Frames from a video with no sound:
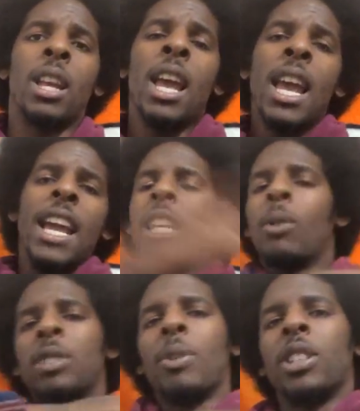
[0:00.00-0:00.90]

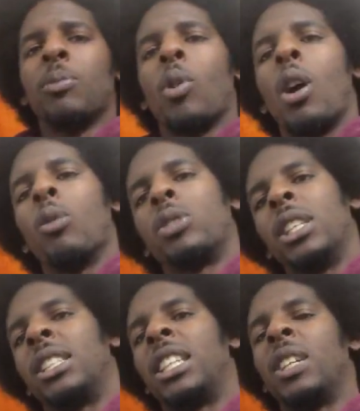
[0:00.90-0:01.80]
Anyways, man, it's your boy
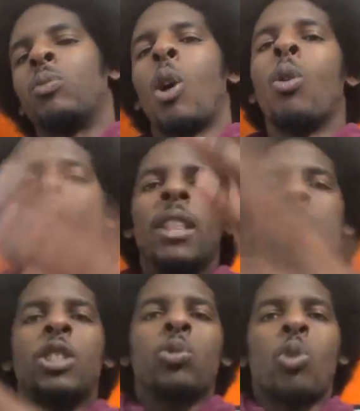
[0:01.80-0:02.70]
OTC Ro.
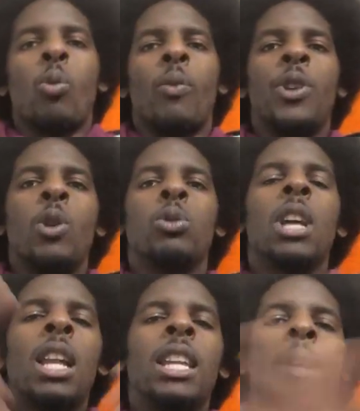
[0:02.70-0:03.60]
This is Real Reviews.
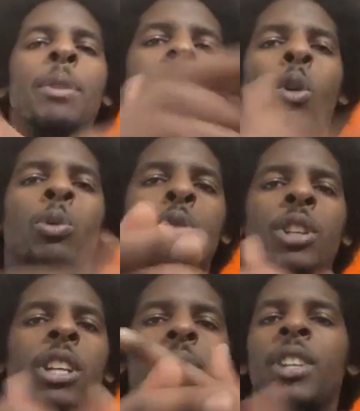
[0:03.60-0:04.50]
Let me know what you
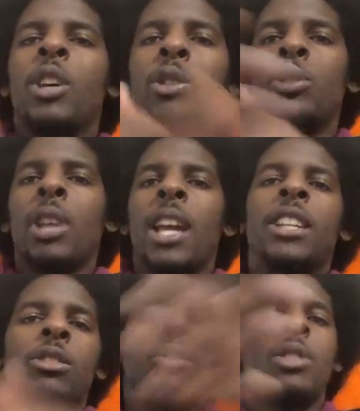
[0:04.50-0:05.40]
think of the video. Did you like it?
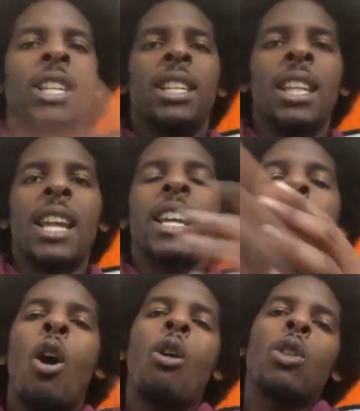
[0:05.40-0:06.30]
Did you didn't like it?
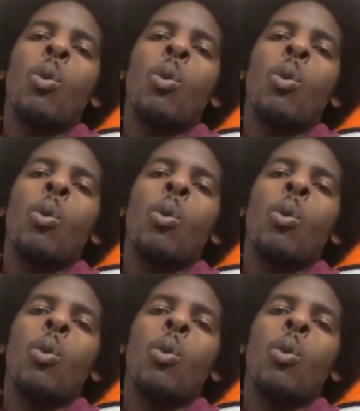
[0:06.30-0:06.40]
On our way